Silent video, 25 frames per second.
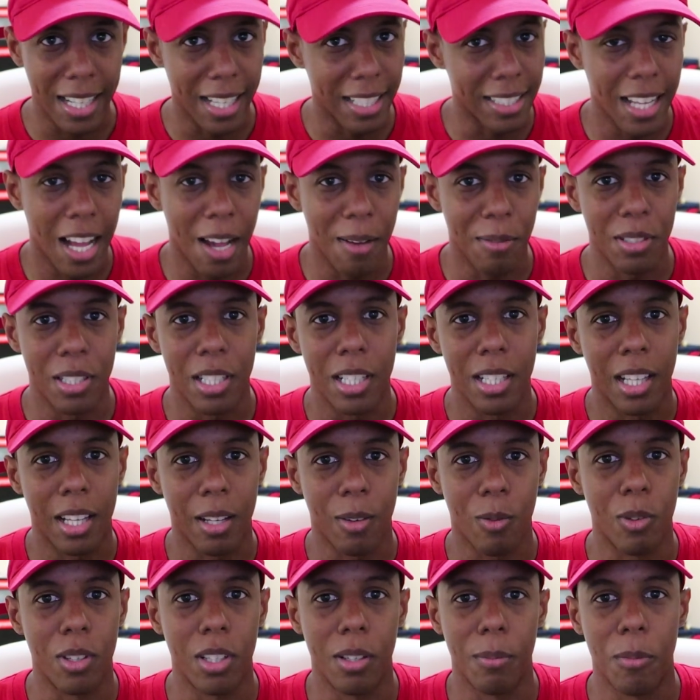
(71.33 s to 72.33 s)
that's obviously
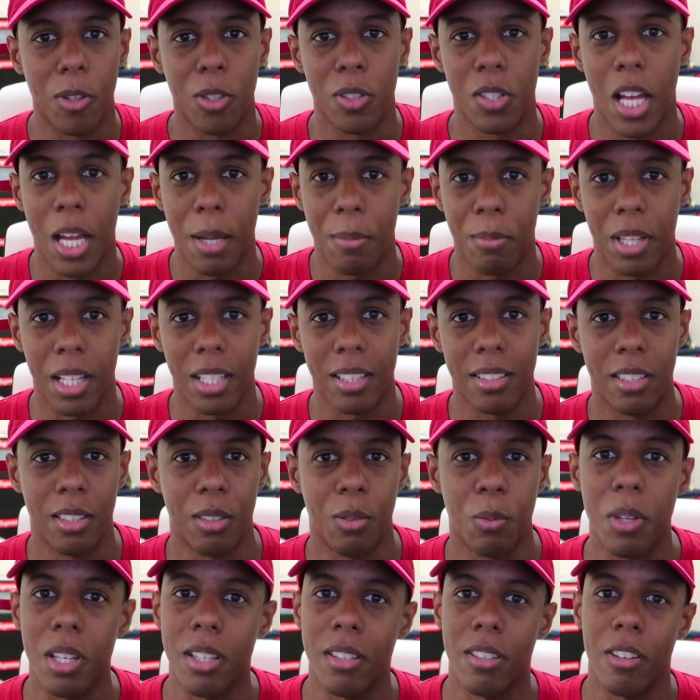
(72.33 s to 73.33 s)
like one of the most hyped things
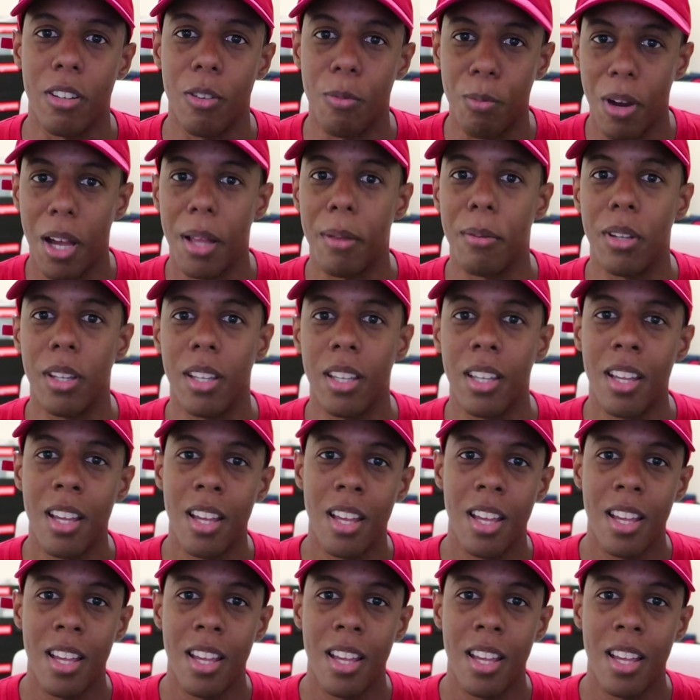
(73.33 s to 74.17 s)
this week so you probably